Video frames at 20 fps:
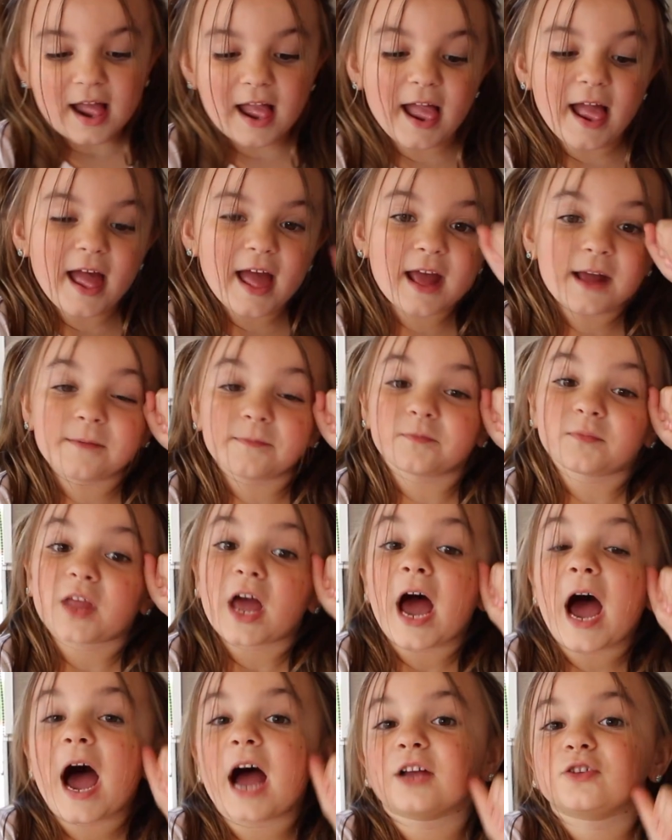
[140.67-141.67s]

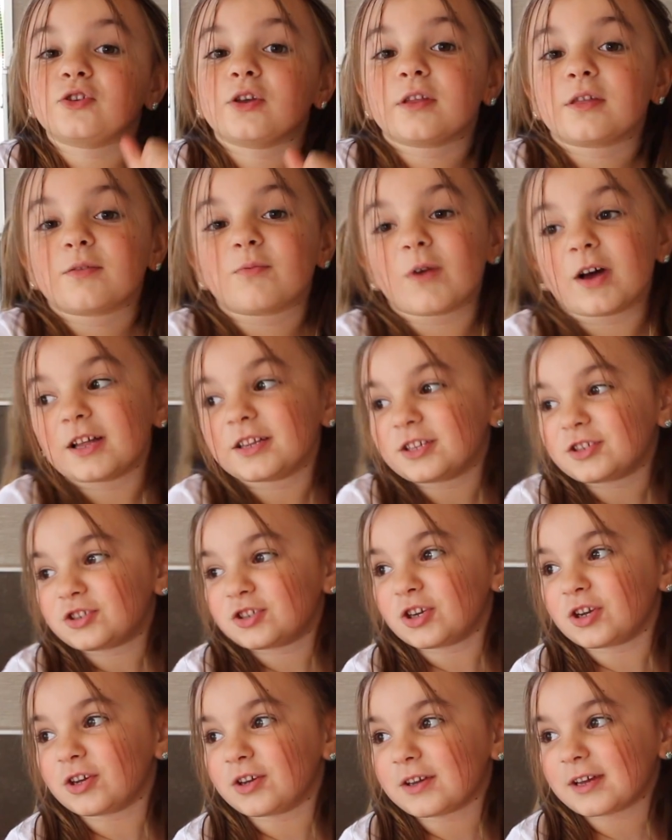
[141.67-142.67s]
And I just want to
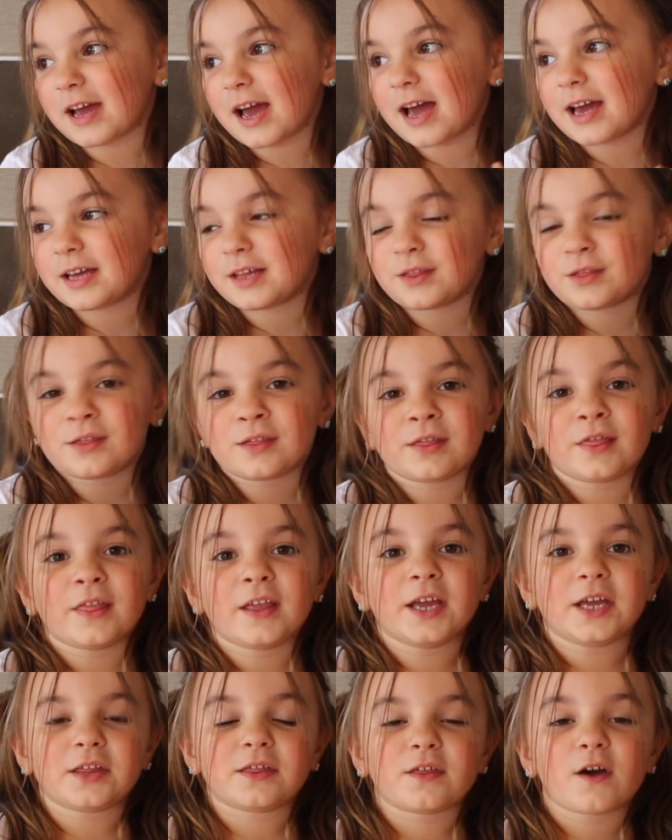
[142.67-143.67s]
show you guys
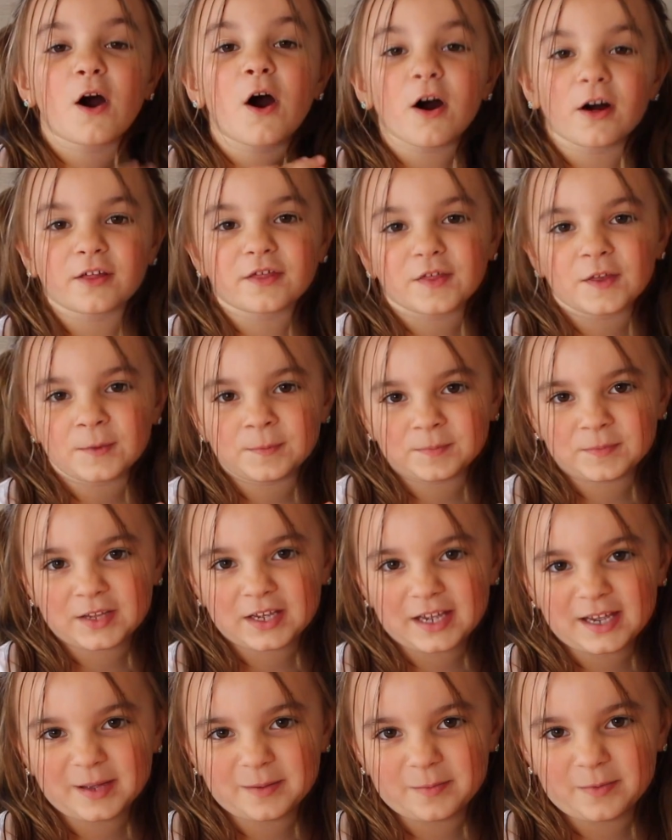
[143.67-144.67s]
this awesome
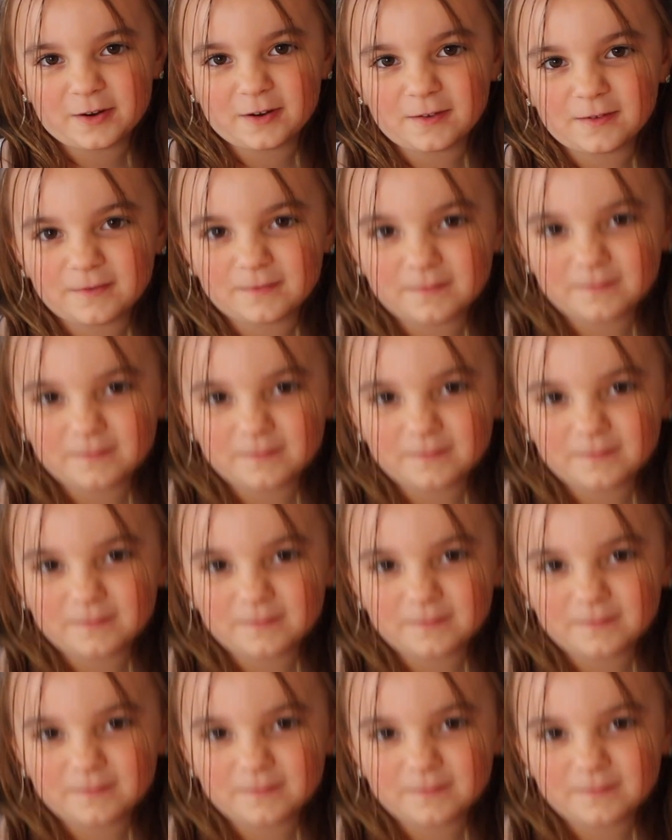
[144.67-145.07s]
table.